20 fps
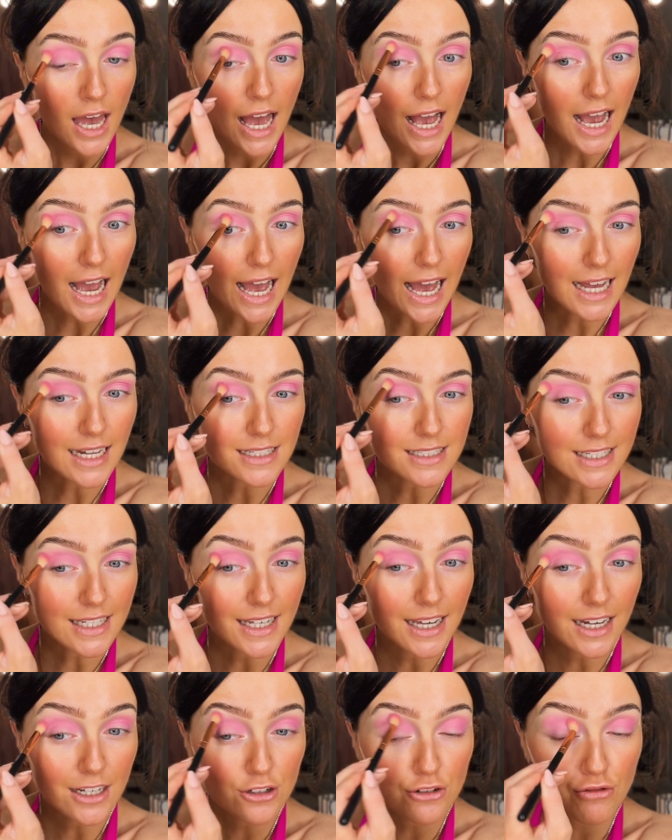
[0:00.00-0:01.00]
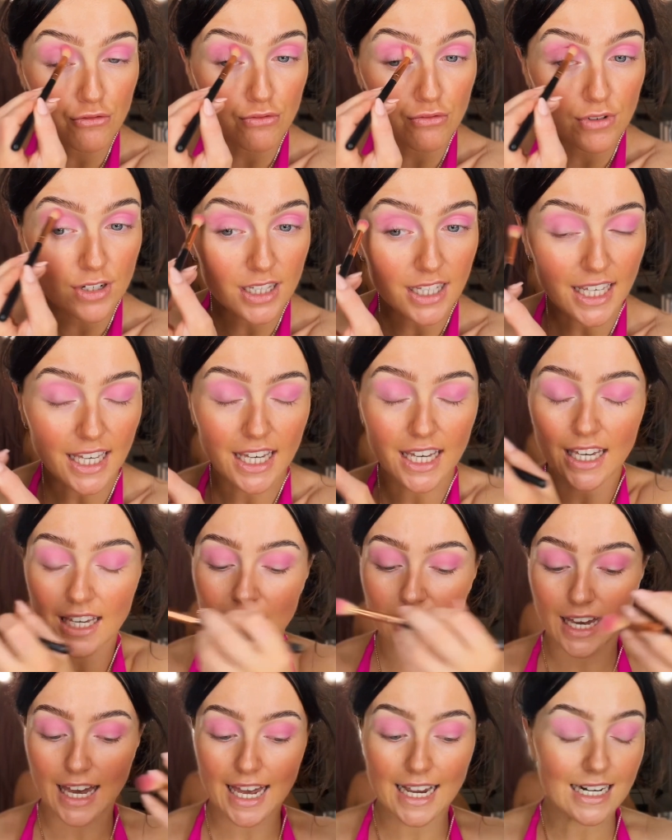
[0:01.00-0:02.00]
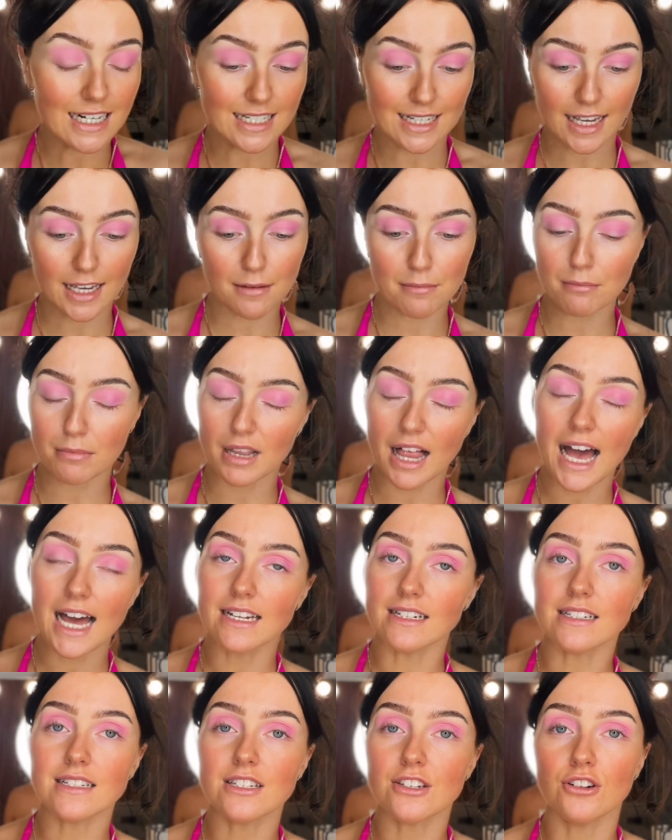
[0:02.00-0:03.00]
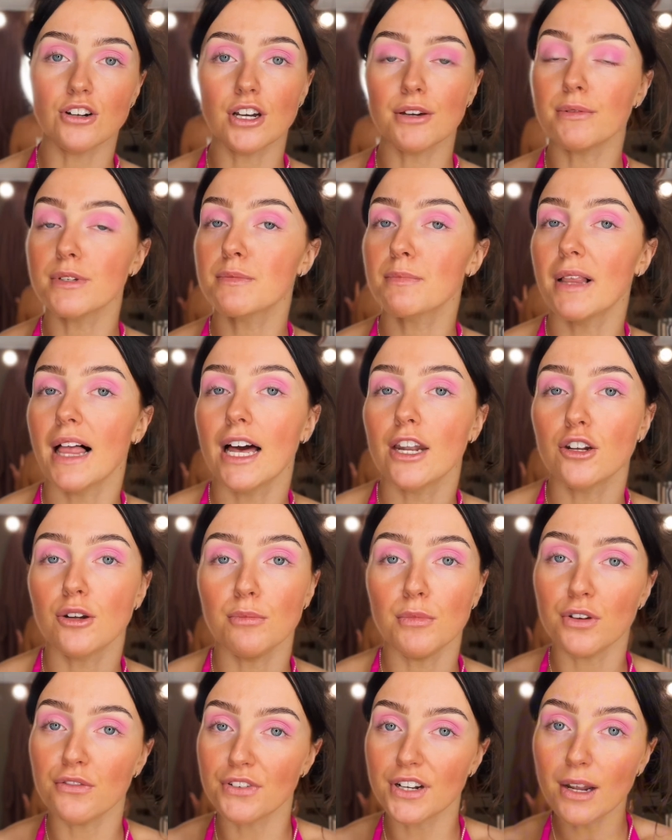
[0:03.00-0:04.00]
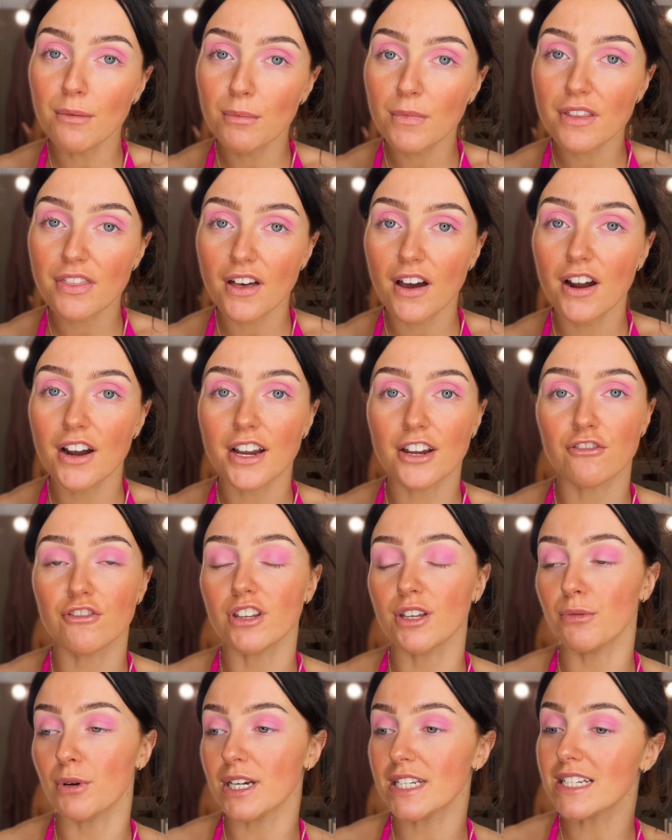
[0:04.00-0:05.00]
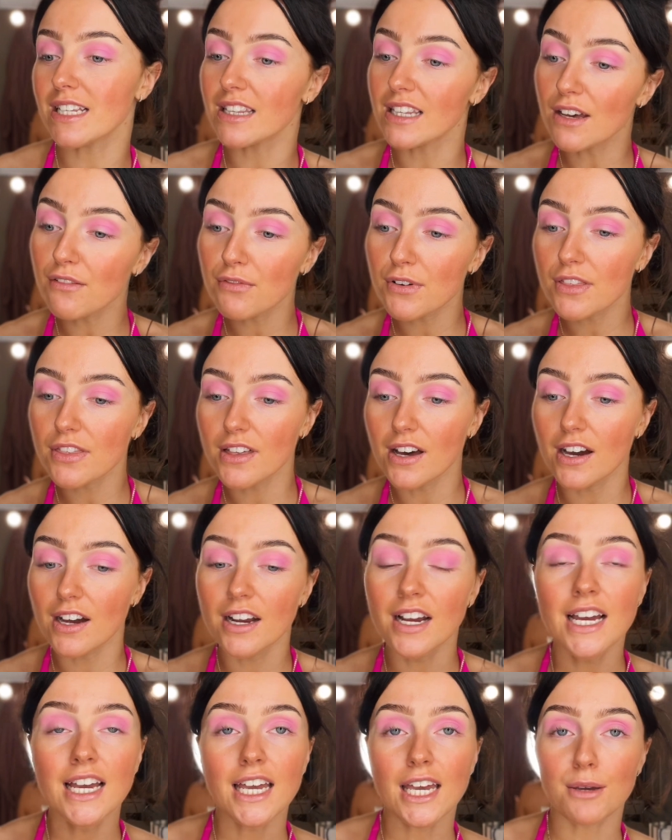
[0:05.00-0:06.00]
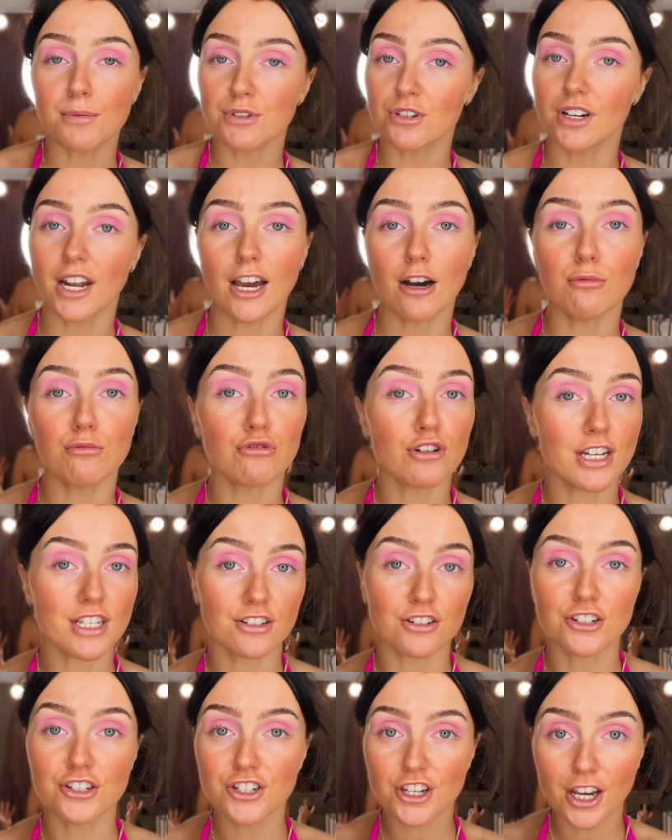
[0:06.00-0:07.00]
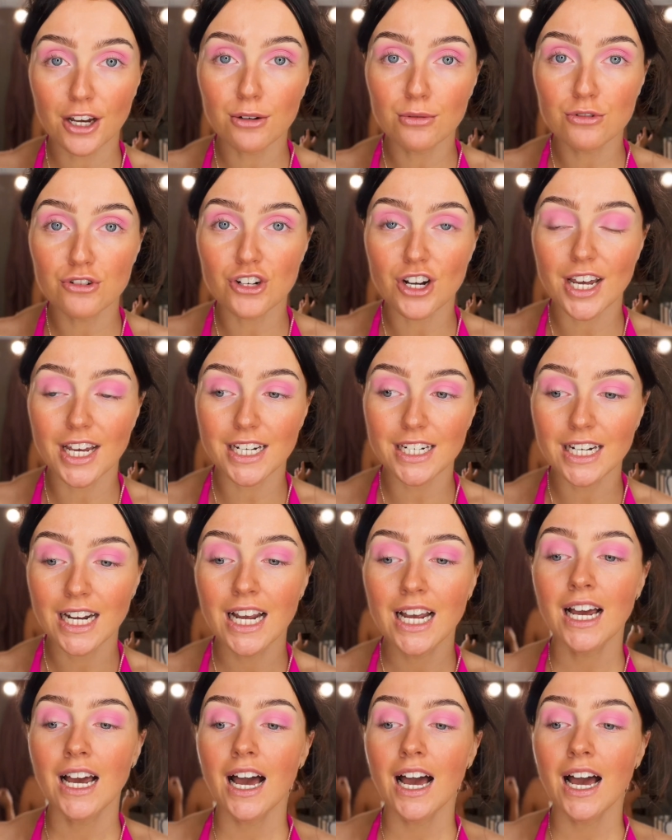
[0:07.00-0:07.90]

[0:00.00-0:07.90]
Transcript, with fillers: and he had really exciting plans. You know, he was planning on moving in with her, he really wanted to live with her, he was going to help raise her children.